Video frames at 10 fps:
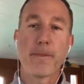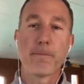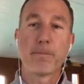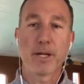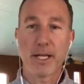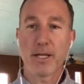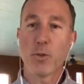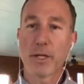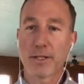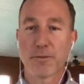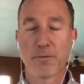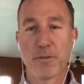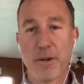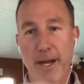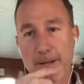But again, nobody gets a free
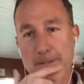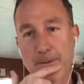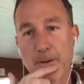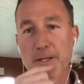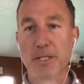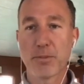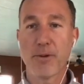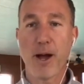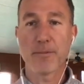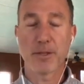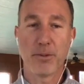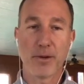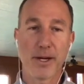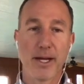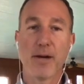pass. So when I see problems, I
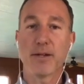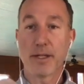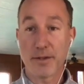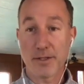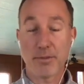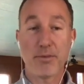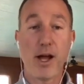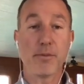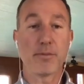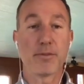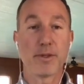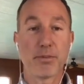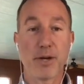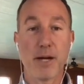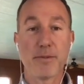point it out, and this is a problem. The
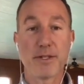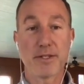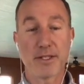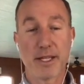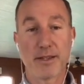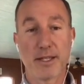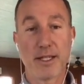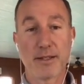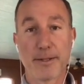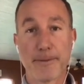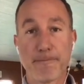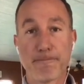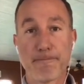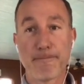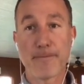problem is, is that the, um,
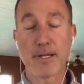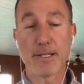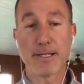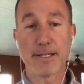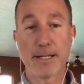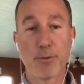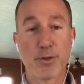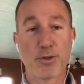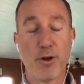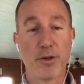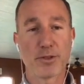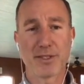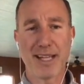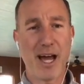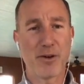uh, withdrawals are
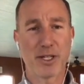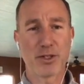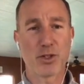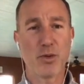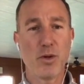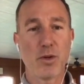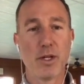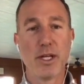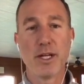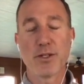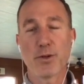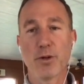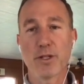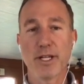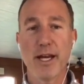just out of control. So
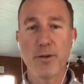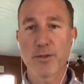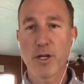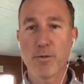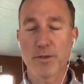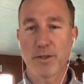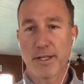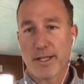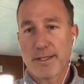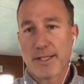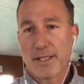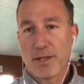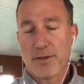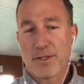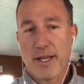Cardano is almost, it's at
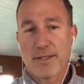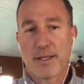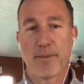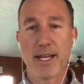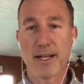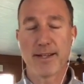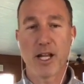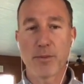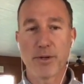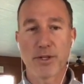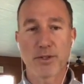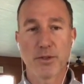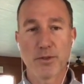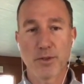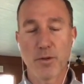63 cents. It might hit a dollar pretty
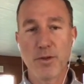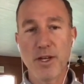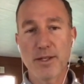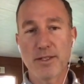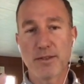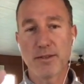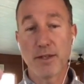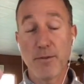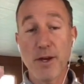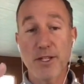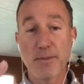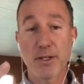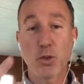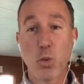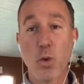soon. So if you got to, if you got to
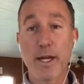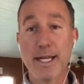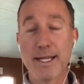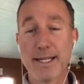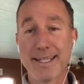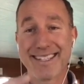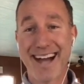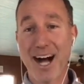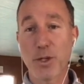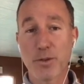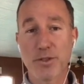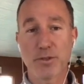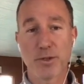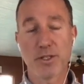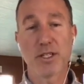spend
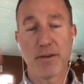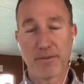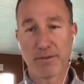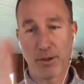$20, which if,